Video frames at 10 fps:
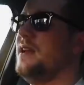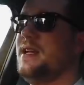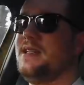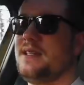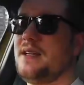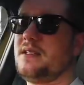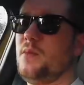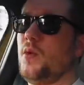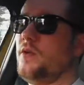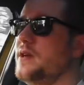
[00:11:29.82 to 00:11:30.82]
it is that
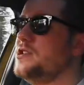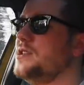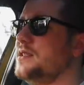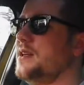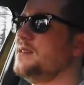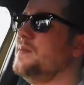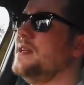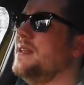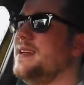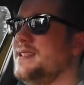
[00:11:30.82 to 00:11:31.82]
smaller engine does
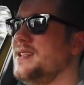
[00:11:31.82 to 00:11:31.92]
mean it